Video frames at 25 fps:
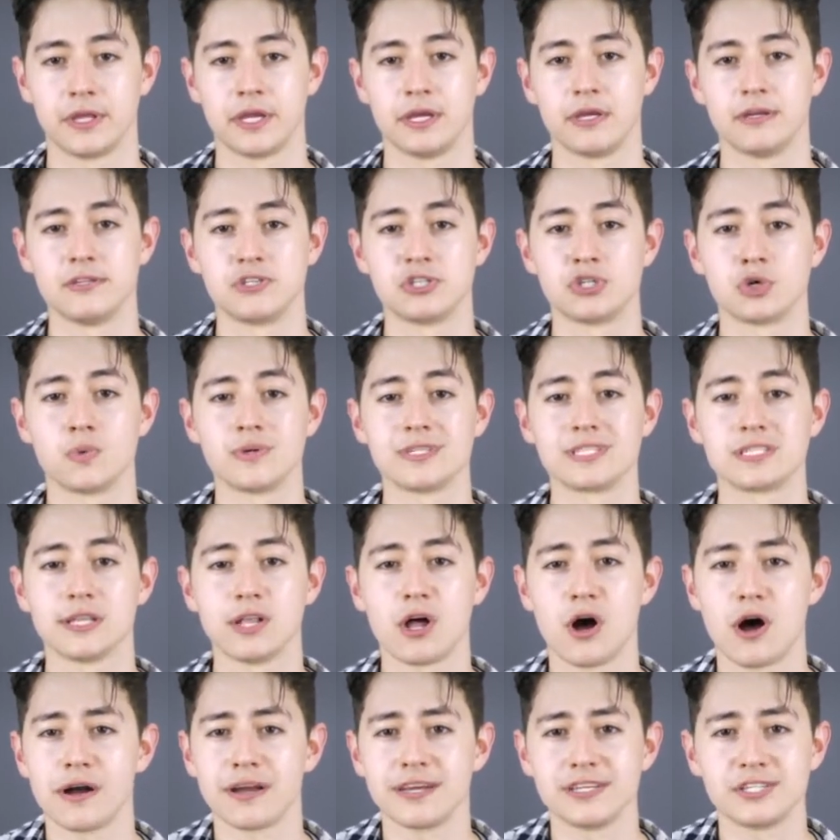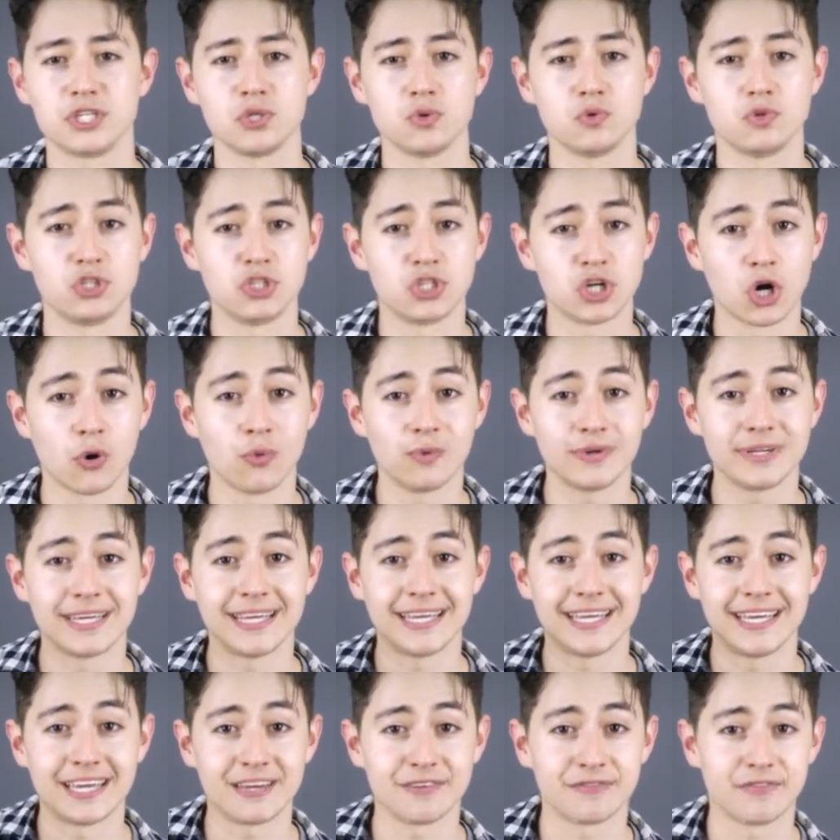So as long as you don't
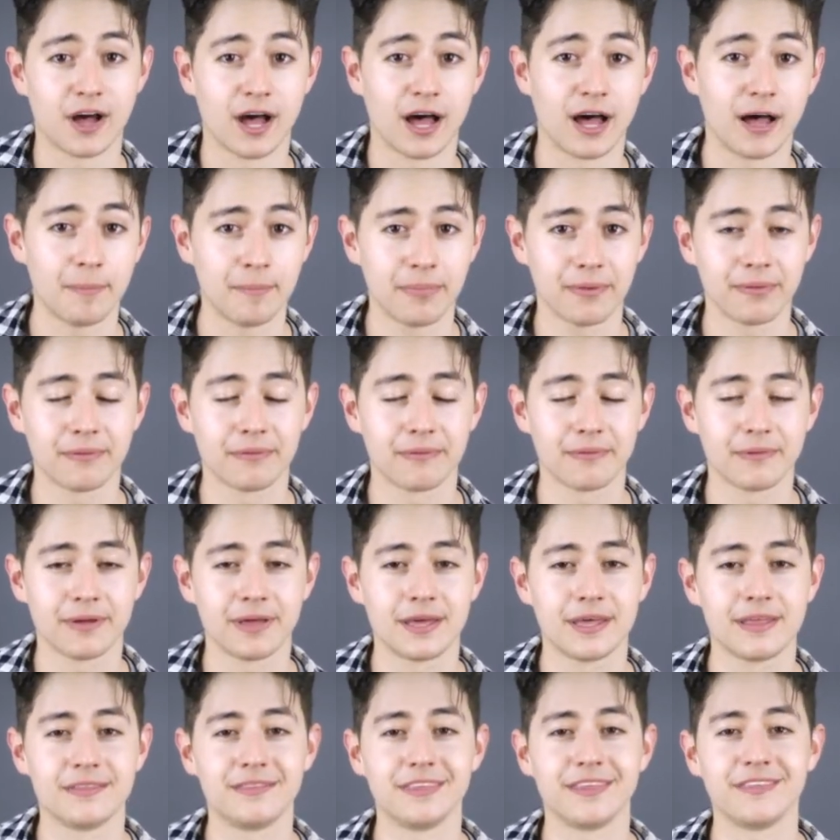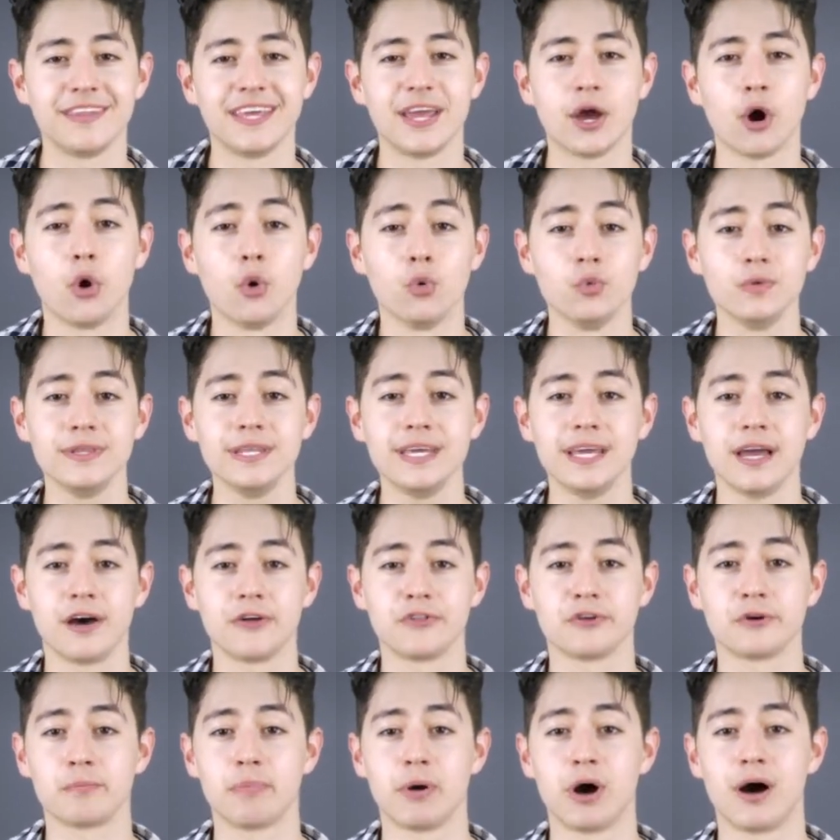give up, then the only
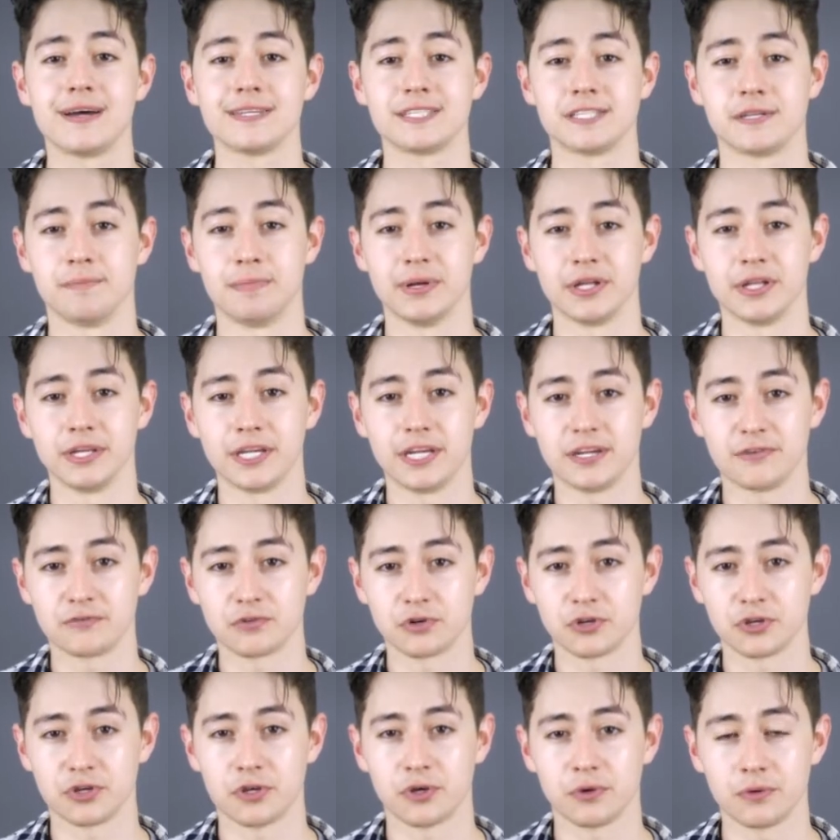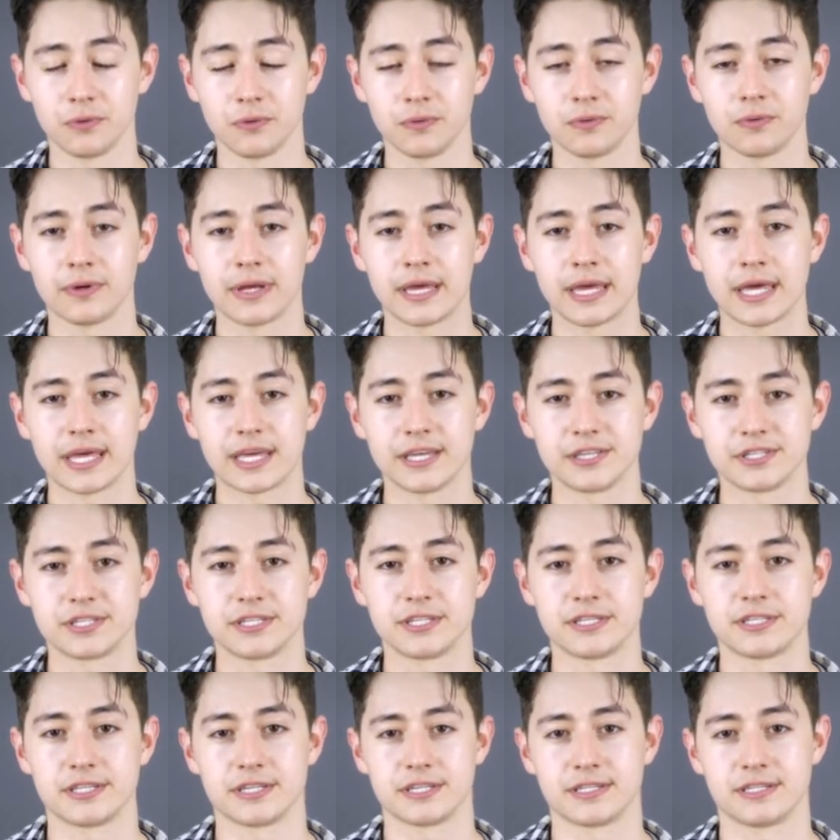other possibility for you is
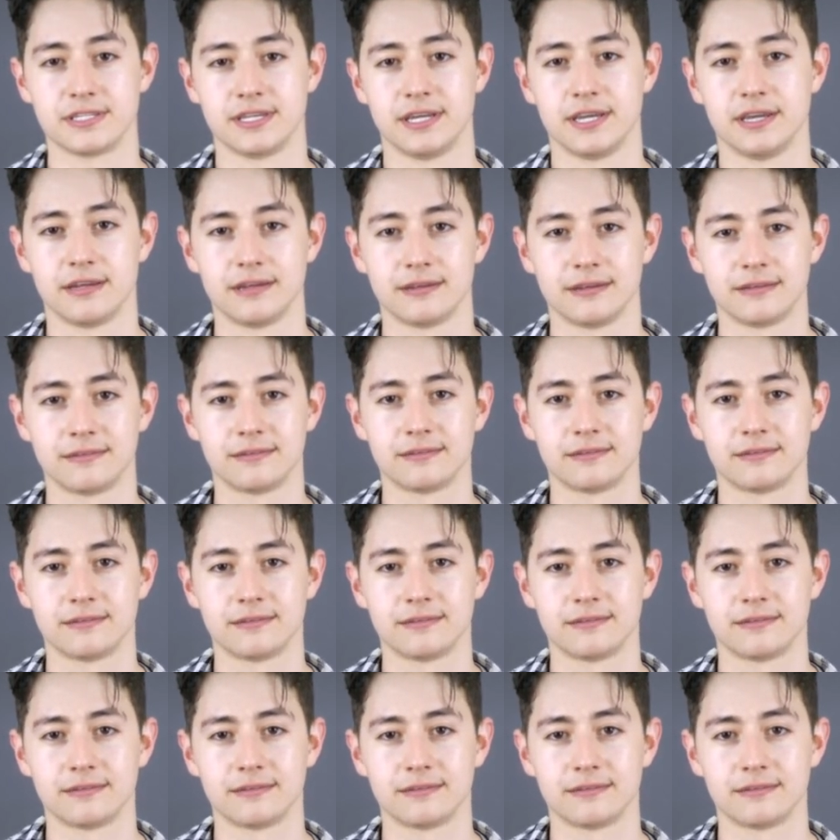to succeed.